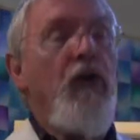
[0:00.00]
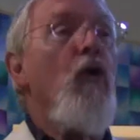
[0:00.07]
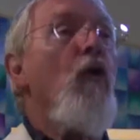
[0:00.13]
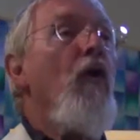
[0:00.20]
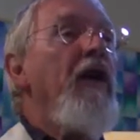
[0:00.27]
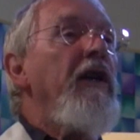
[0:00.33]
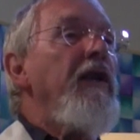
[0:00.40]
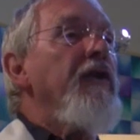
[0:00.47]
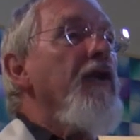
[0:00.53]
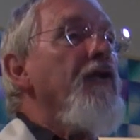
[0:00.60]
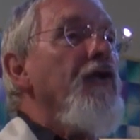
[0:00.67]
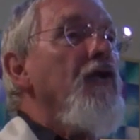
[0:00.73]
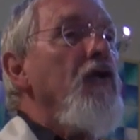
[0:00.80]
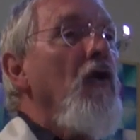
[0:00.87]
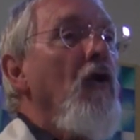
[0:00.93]
coin in the
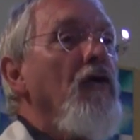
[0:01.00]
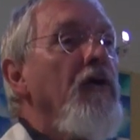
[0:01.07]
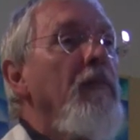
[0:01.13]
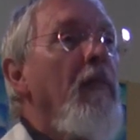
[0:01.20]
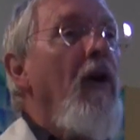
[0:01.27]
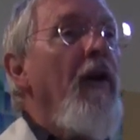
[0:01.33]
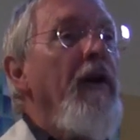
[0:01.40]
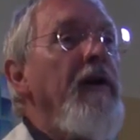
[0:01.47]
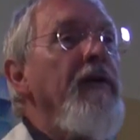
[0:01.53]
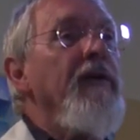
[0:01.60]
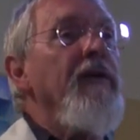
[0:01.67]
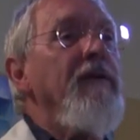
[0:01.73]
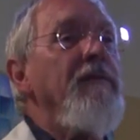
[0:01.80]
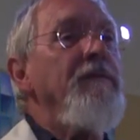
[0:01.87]
slot mind.